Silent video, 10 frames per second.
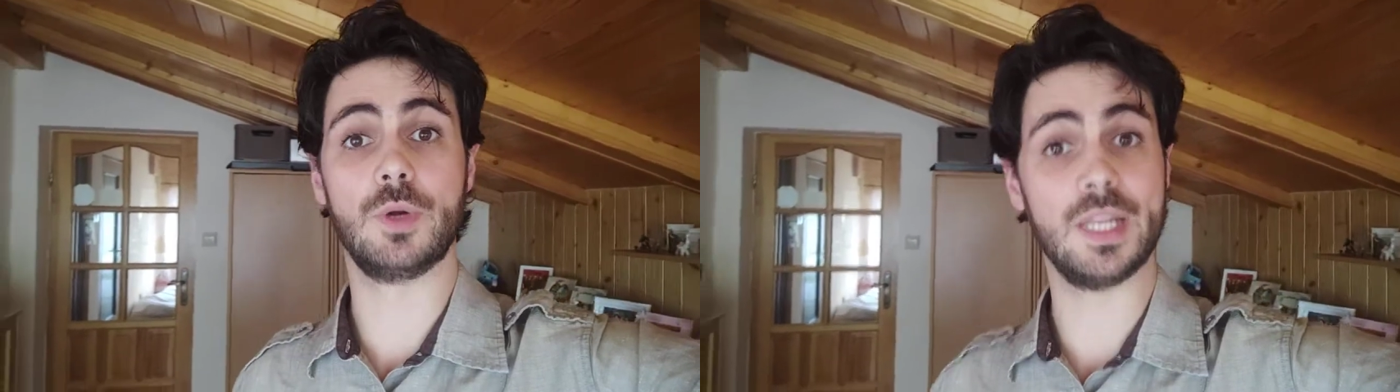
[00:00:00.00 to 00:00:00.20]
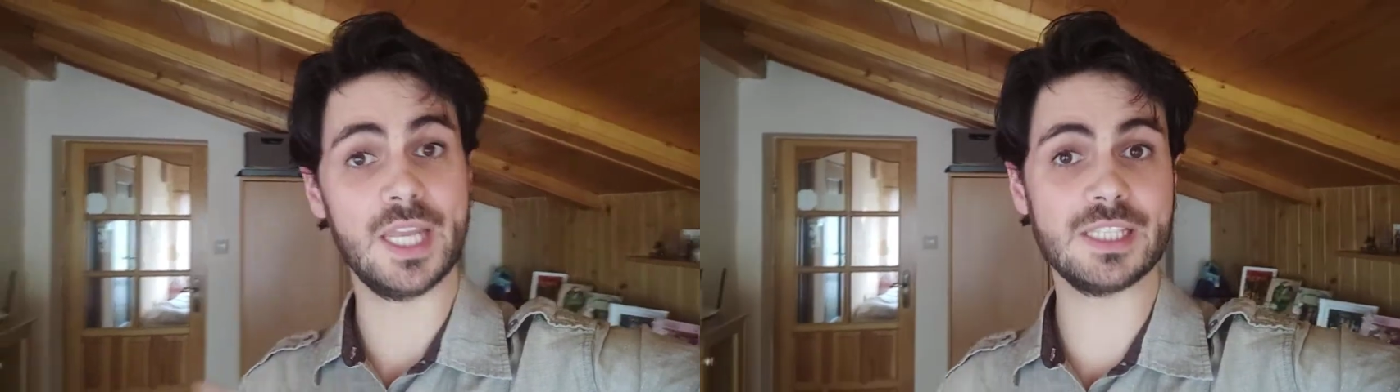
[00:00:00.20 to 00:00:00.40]

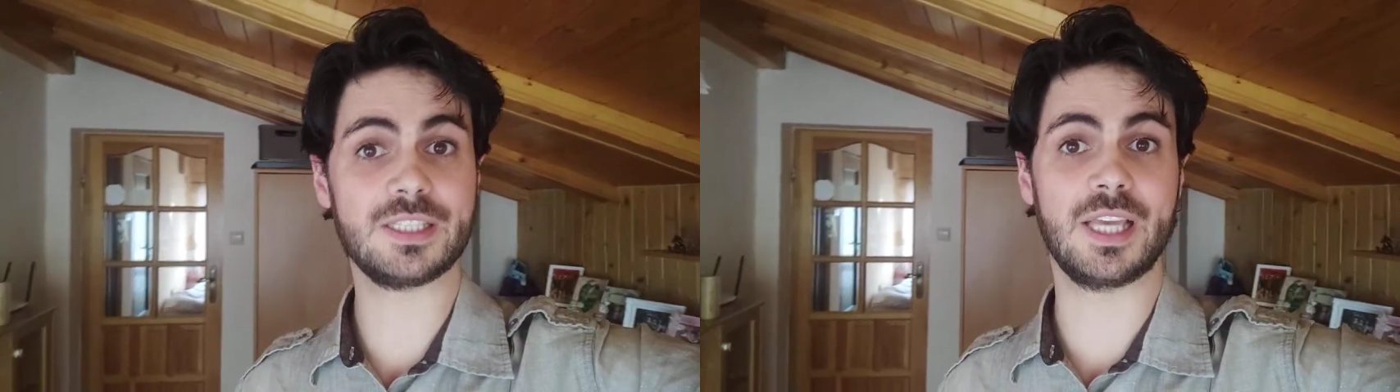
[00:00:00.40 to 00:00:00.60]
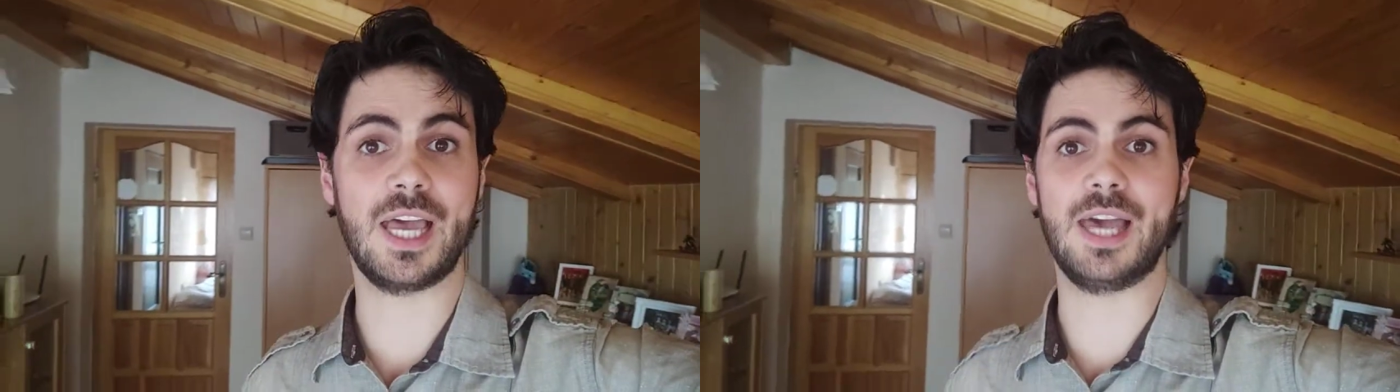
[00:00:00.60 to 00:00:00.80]
it
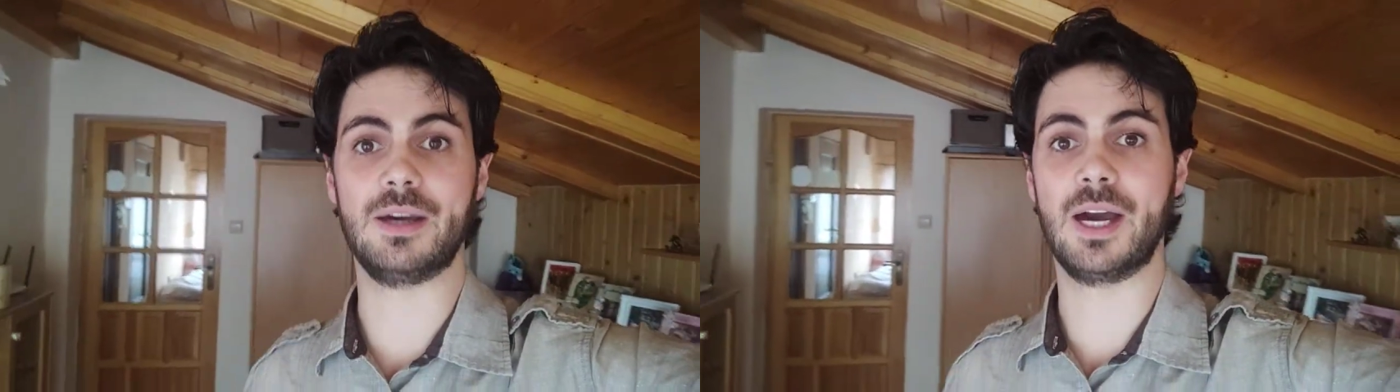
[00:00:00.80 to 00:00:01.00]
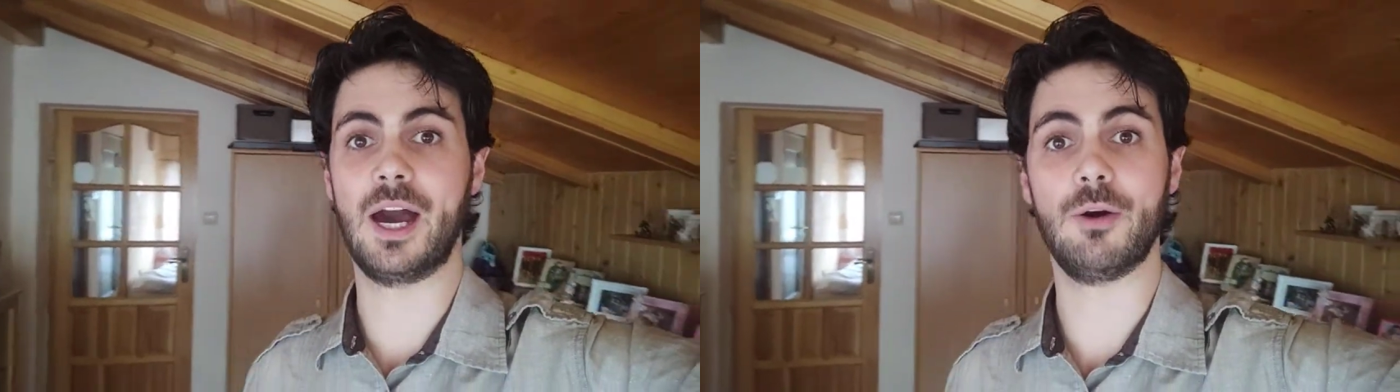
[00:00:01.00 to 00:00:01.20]
is
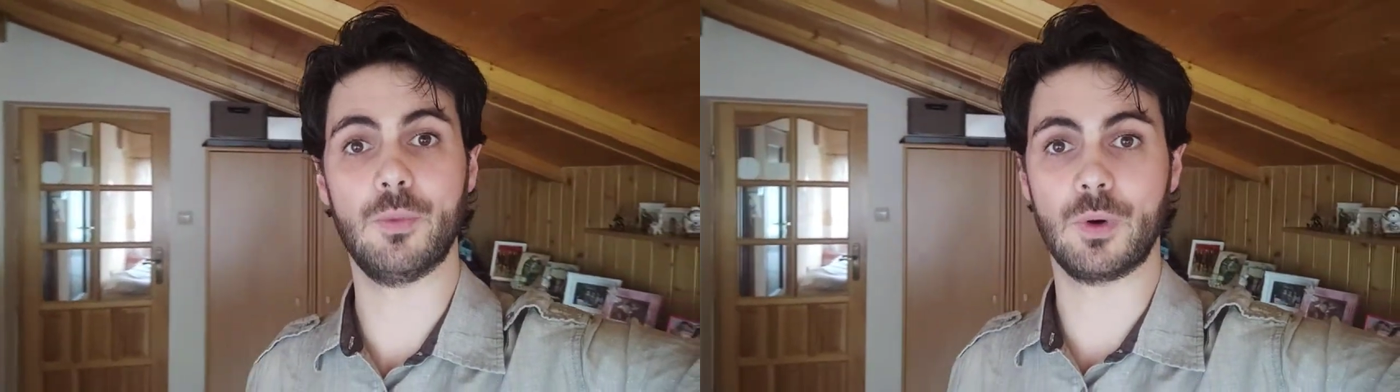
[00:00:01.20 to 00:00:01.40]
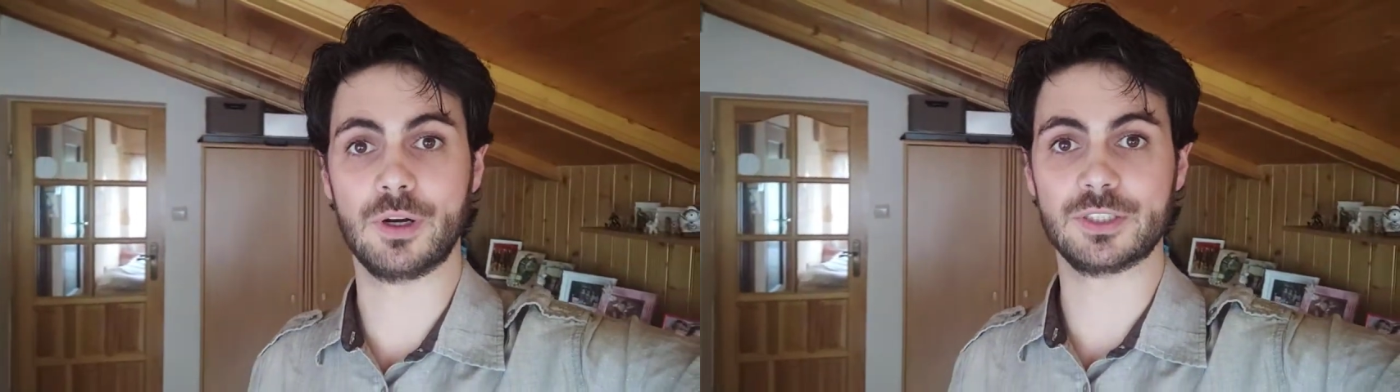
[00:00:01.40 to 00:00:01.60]
and how it
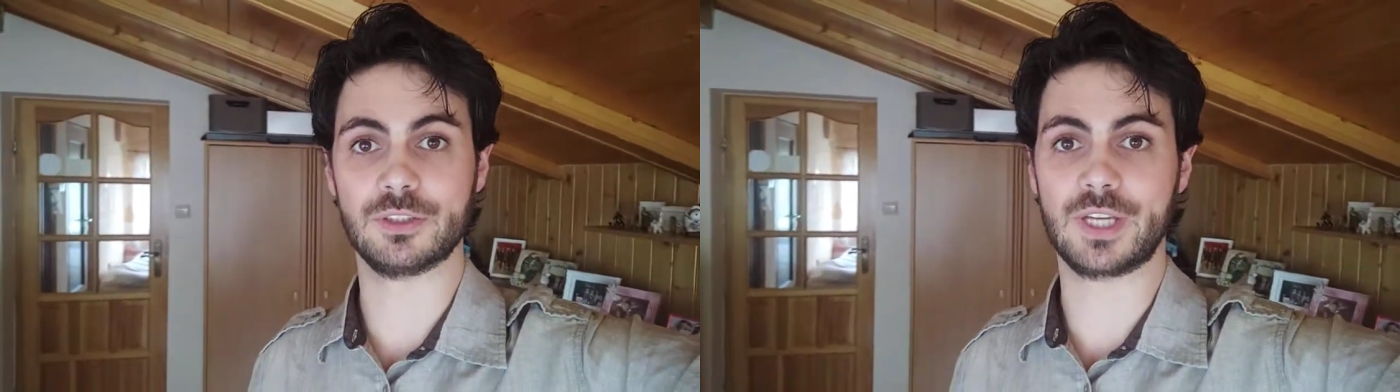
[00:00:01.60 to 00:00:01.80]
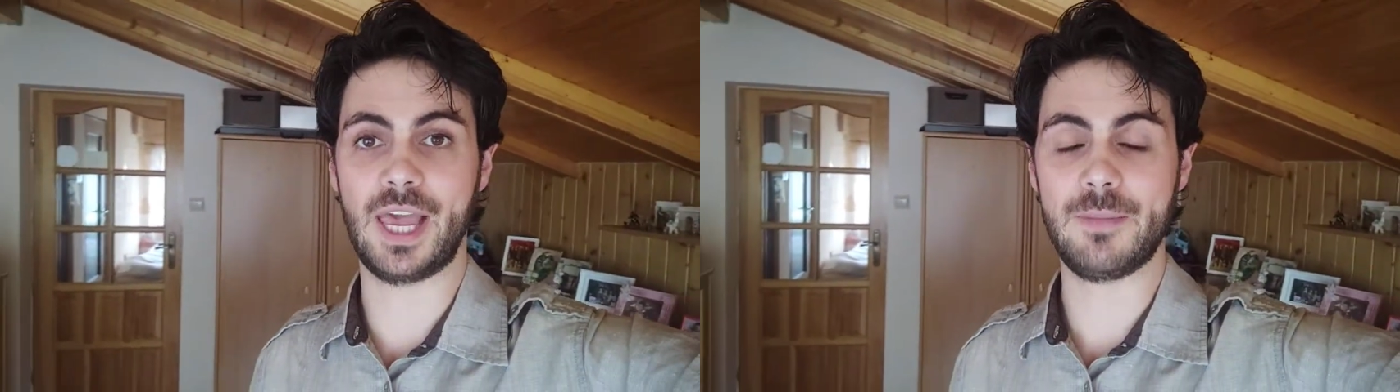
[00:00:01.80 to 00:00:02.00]
works,
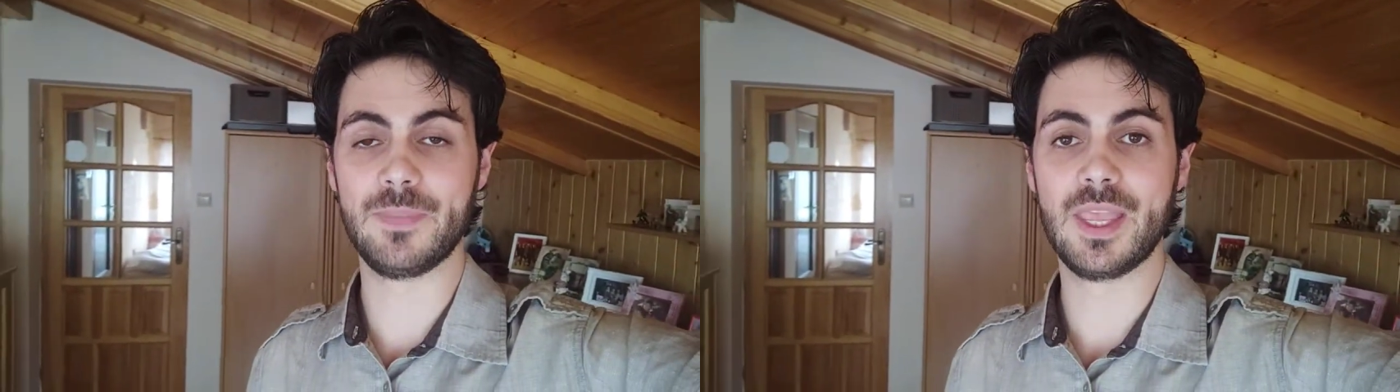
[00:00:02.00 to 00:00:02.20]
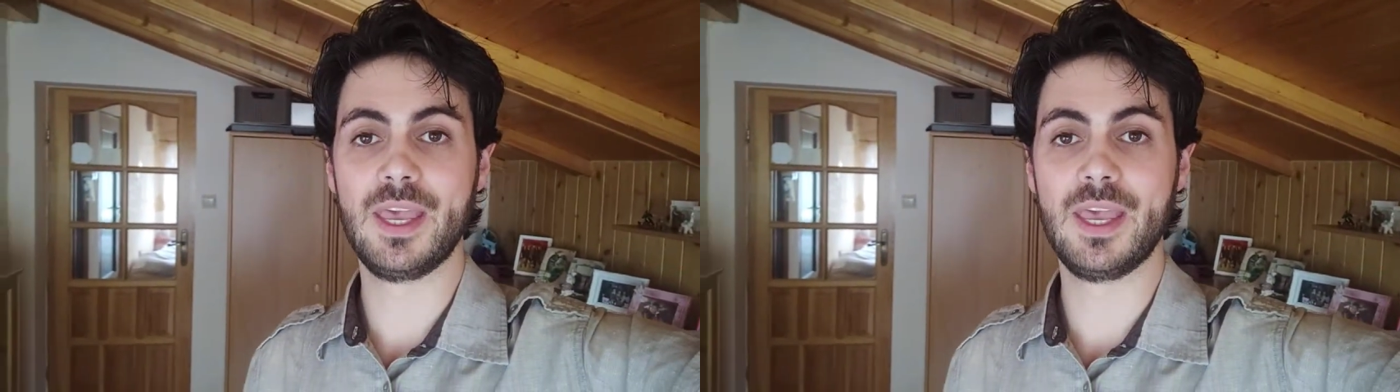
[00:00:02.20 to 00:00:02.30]
okay?